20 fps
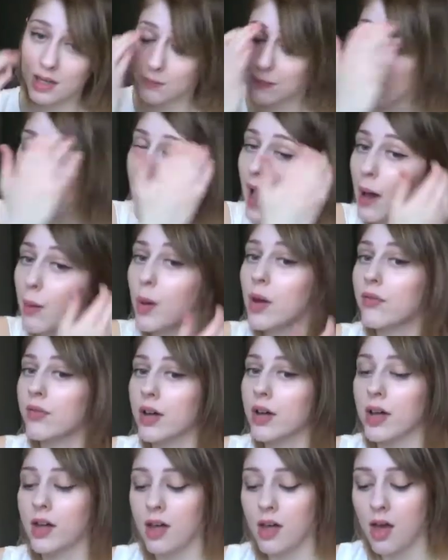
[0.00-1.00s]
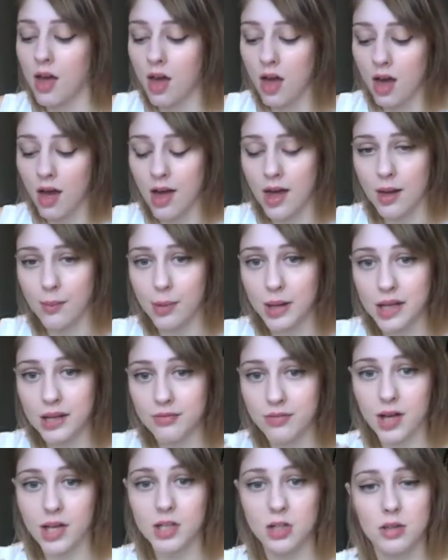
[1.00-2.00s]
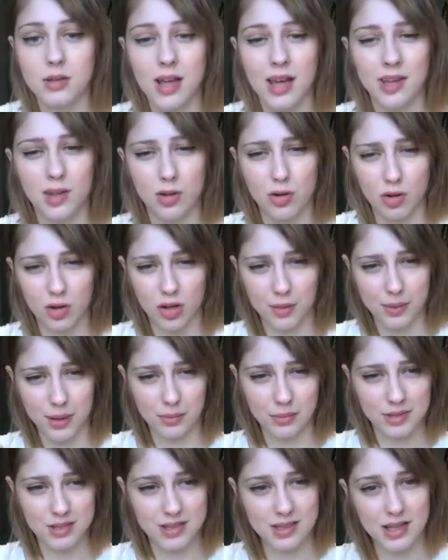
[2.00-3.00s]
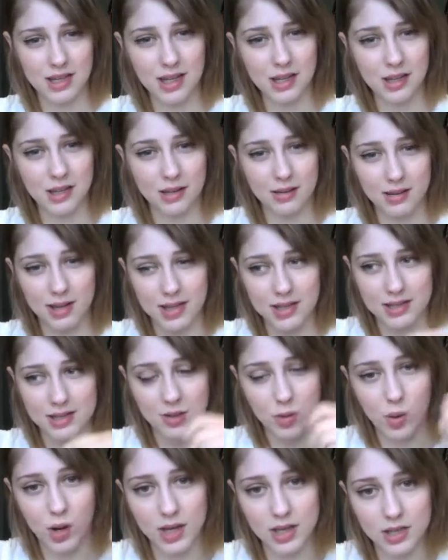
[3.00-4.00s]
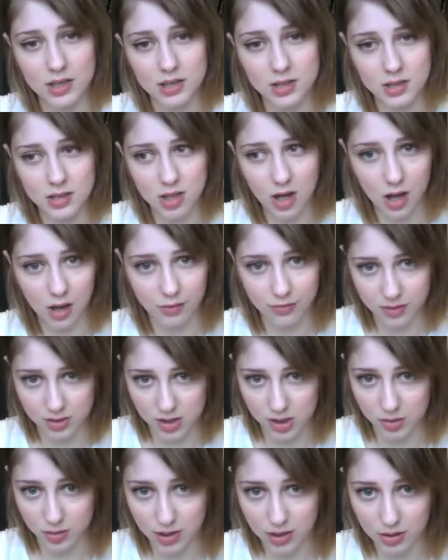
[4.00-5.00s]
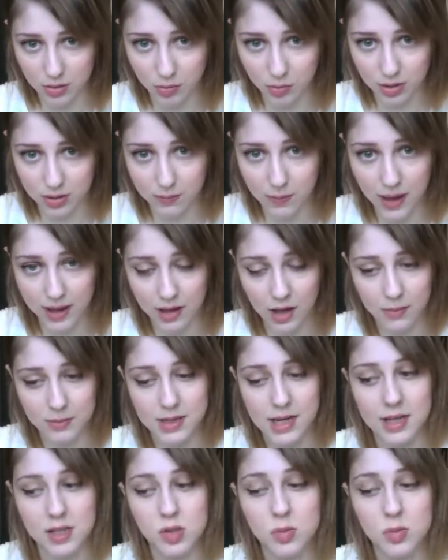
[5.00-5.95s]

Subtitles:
plait. However, if I do that, you're not going to be able to see, and it's quite tough to do it with backcombed hair.